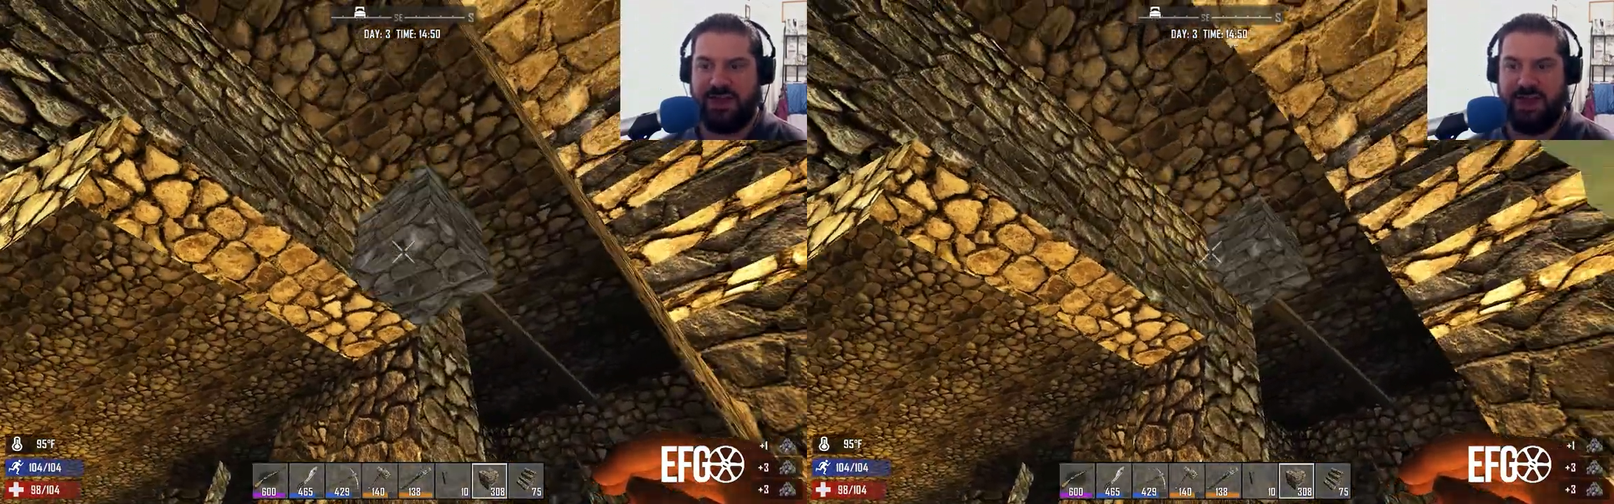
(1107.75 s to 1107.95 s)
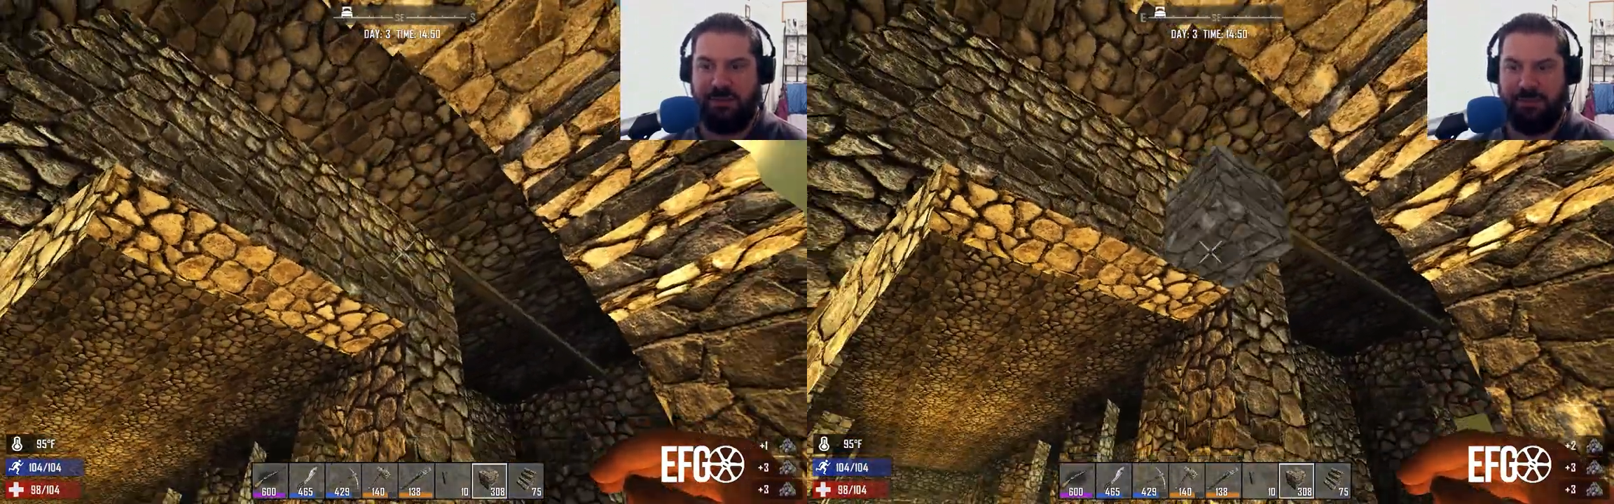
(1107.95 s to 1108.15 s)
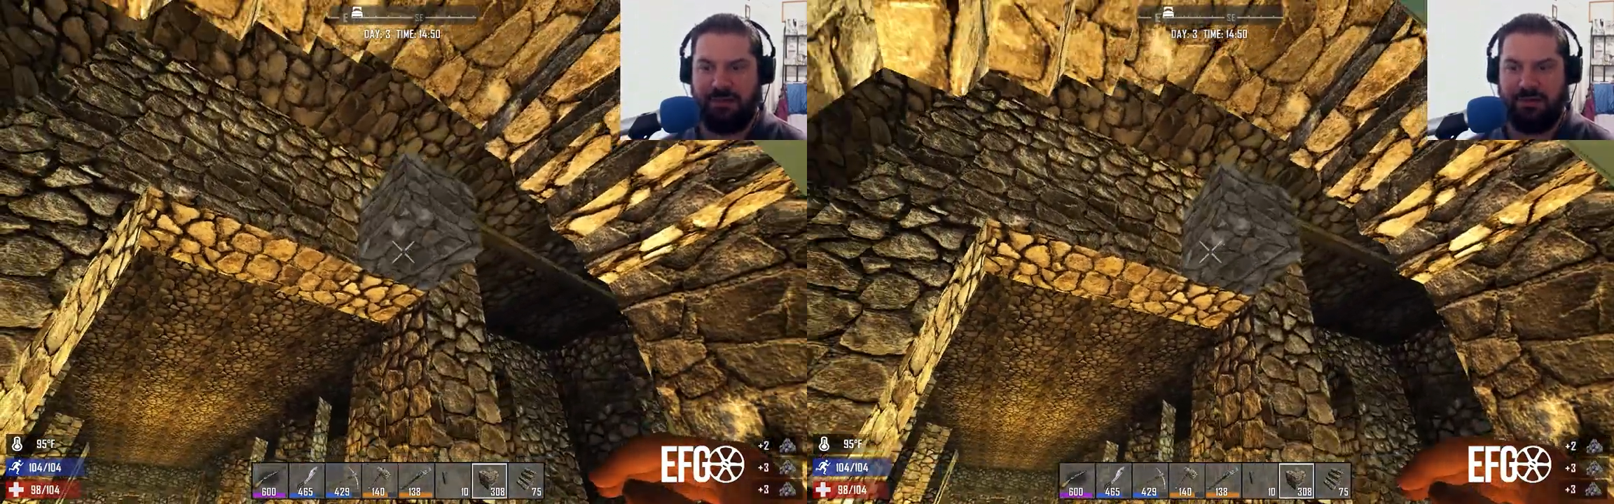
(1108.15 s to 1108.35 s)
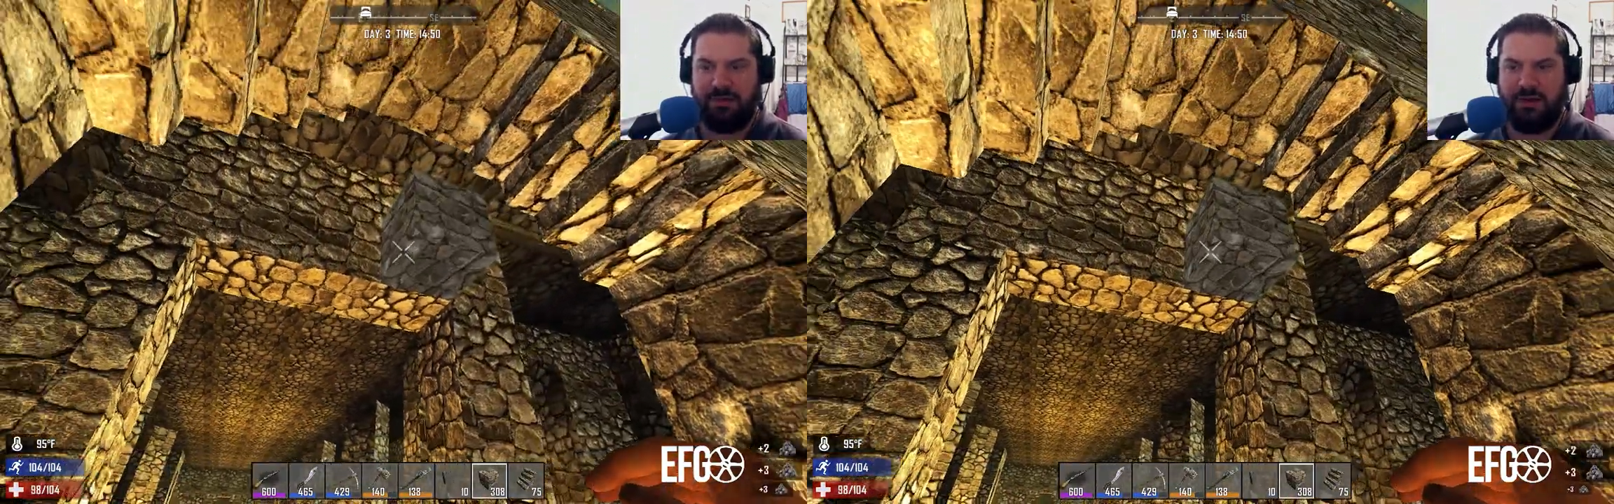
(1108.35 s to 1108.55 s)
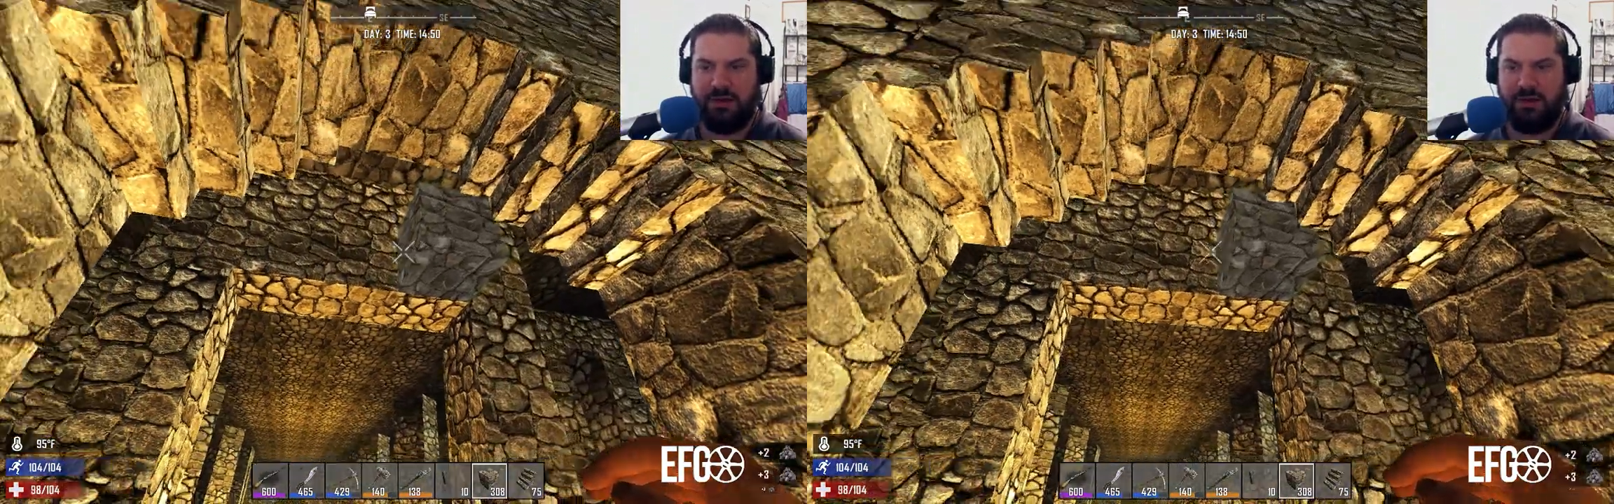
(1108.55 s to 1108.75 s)
keep,
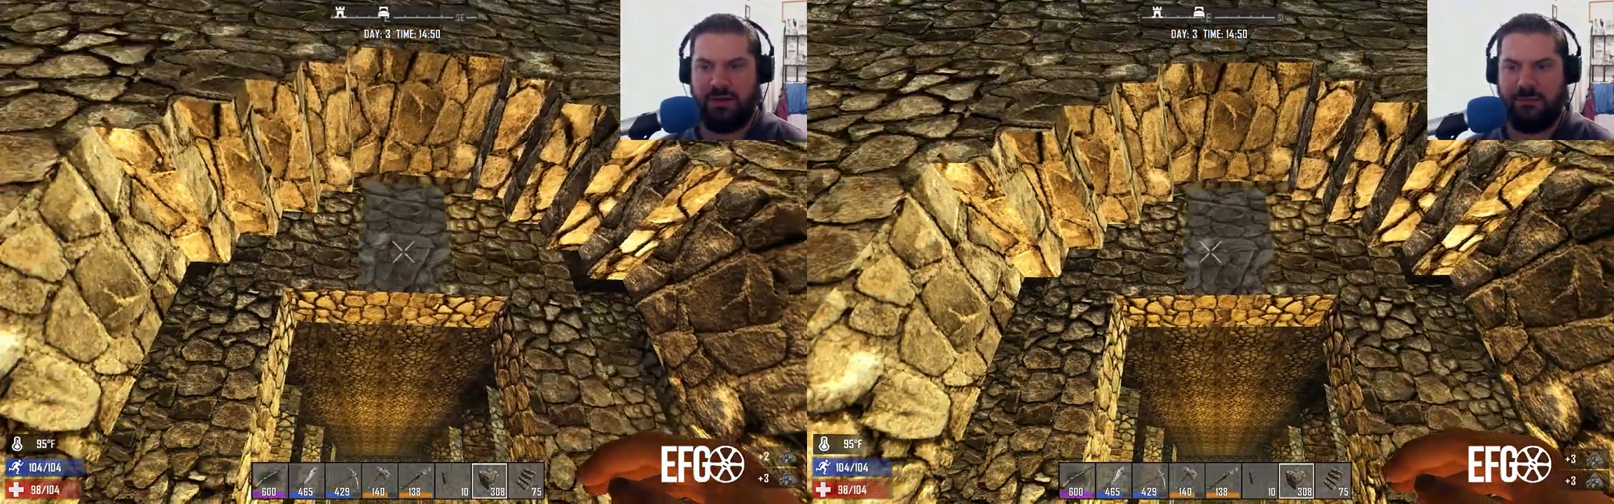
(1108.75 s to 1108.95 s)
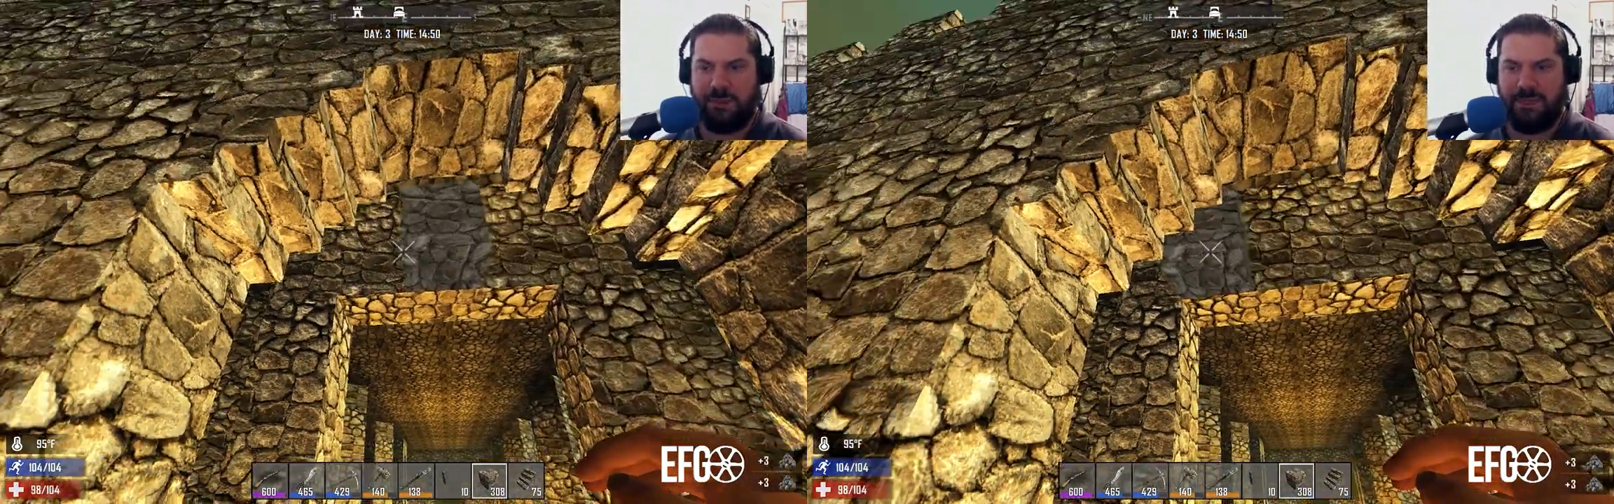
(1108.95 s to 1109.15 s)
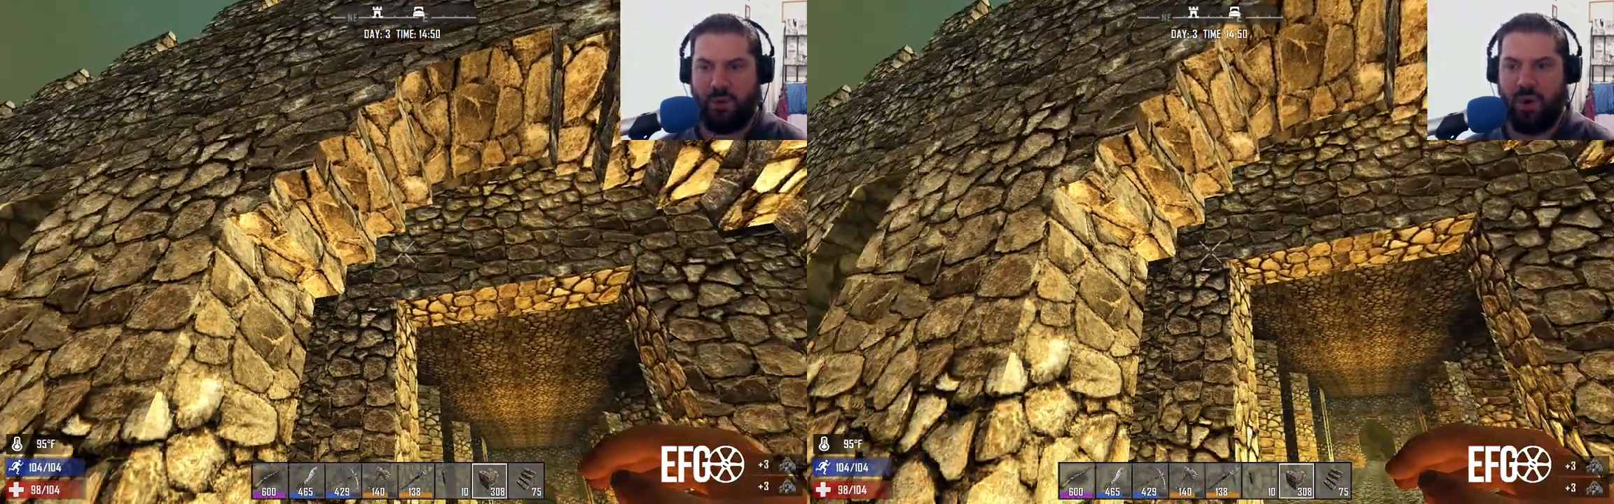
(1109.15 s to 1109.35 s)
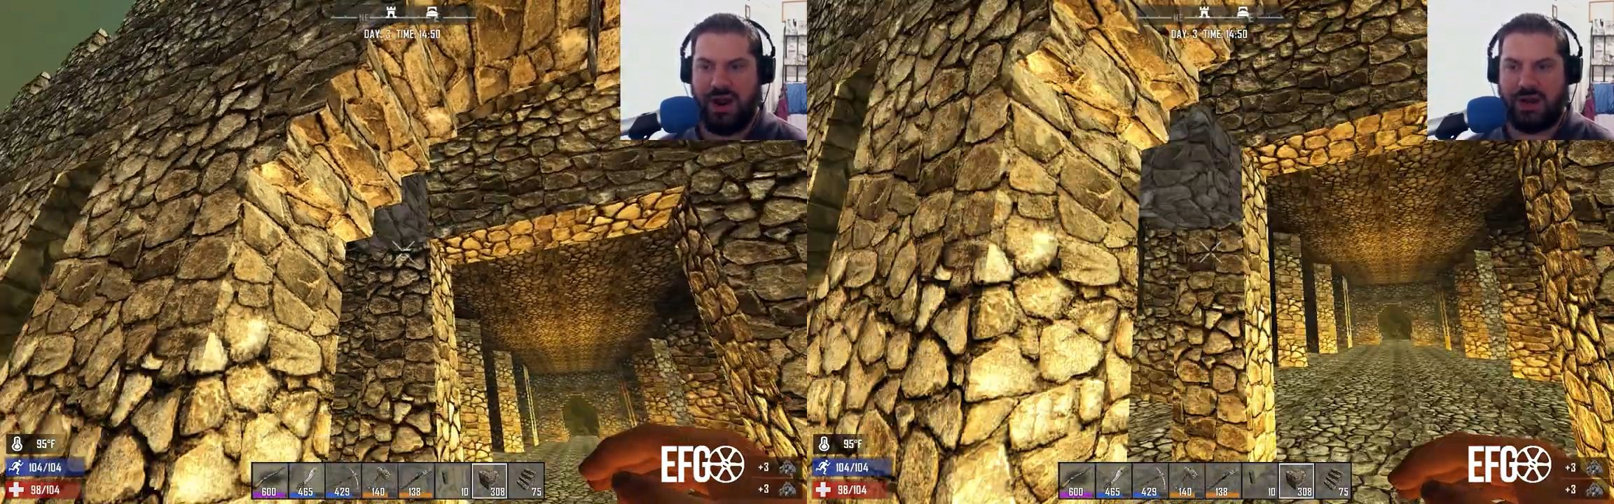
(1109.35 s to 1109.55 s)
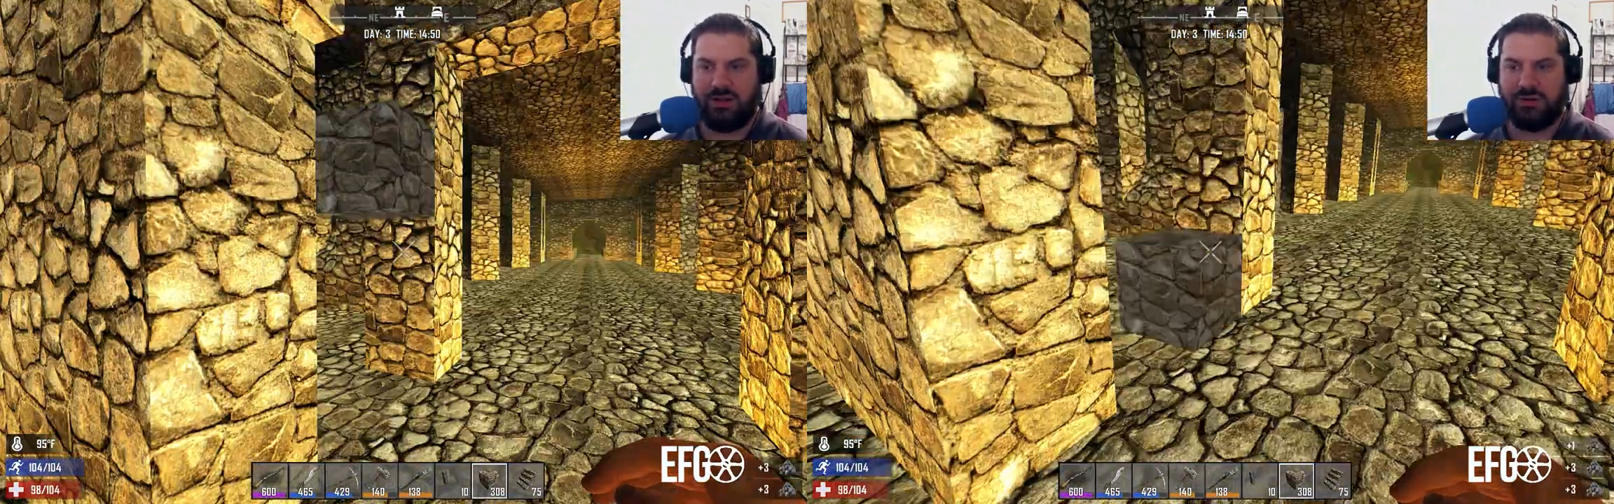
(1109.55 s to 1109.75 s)
where
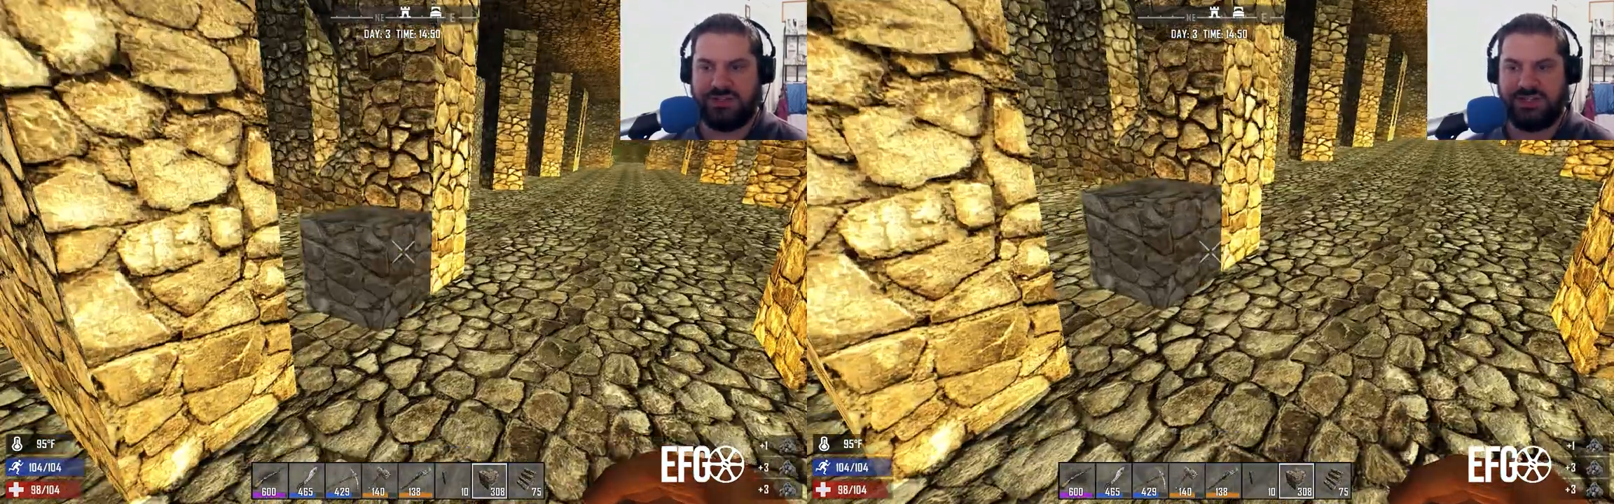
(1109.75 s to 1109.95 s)
I close this